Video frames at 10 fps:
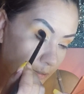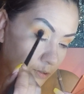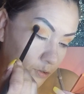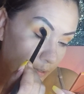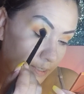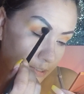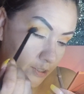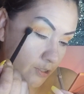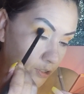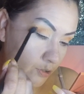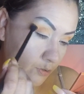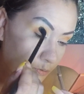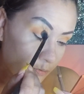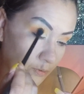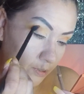trying to
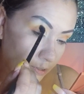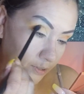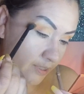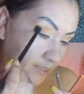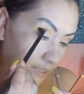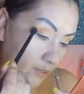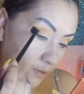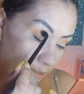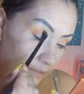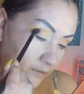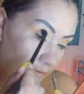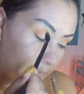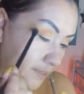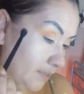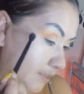do looks that are a little
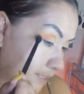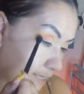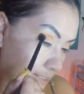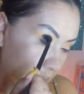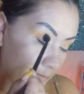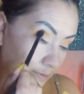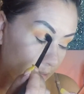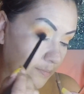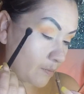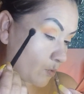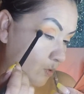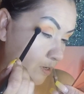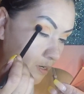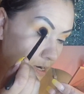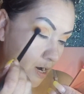bit
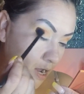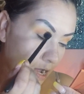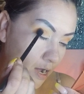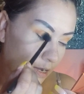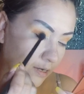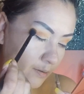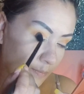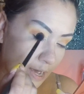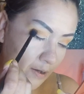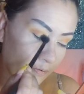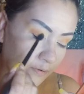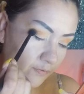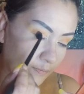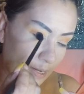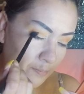more out of
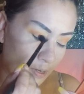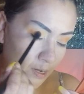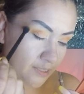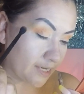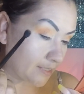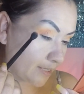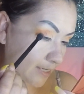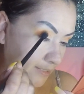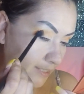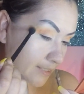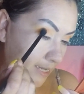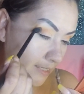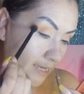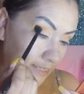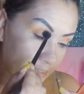my box, and I think I said that
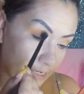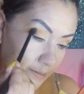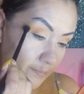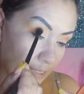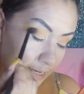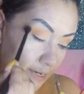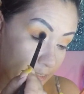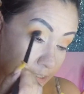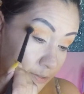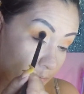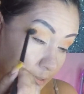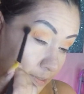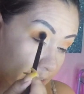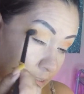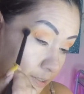last time. Like, I just
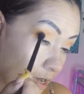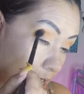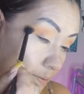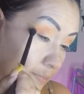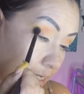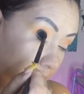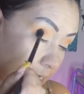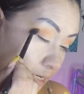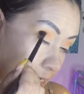want to not be